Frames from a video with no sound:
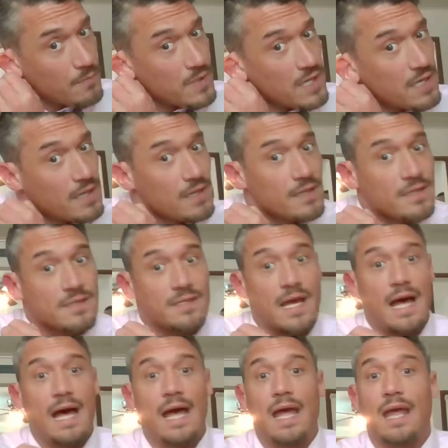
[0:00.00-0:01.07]
because
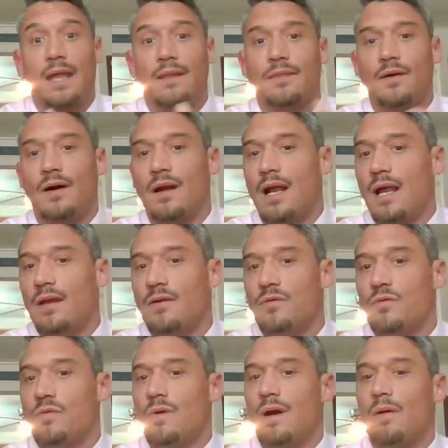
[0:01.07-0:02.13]
I thought I knew
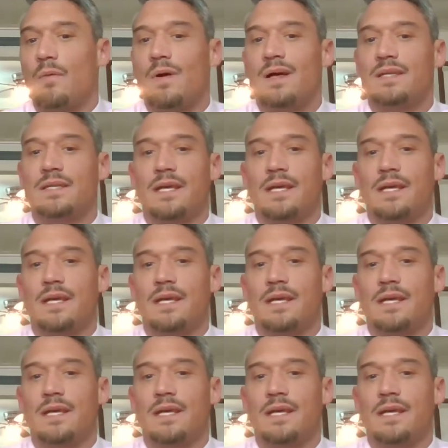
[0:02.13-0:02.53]
who I was.